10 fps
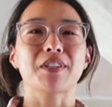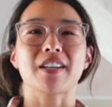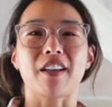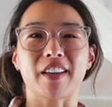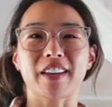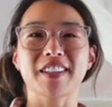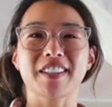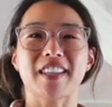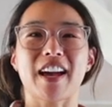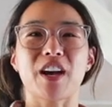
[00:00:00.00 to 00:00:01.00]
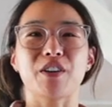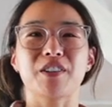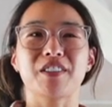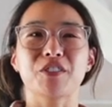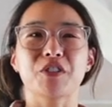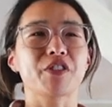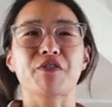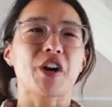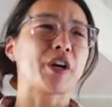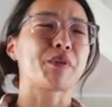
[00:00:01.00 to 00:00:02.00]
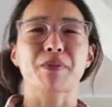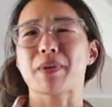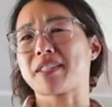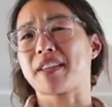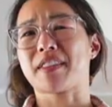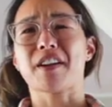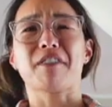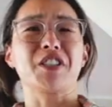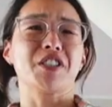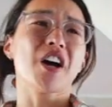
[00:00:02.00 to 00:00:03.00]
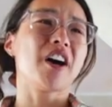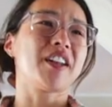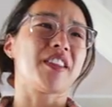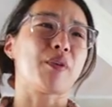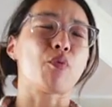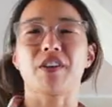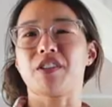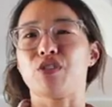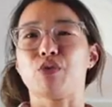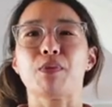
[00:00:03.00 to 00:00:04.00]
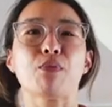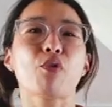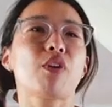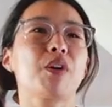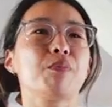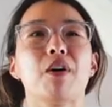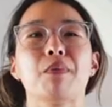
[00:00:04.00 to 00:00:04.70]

on telling us that safari was the best thing they'd ever done and they wanted to do it more, blah,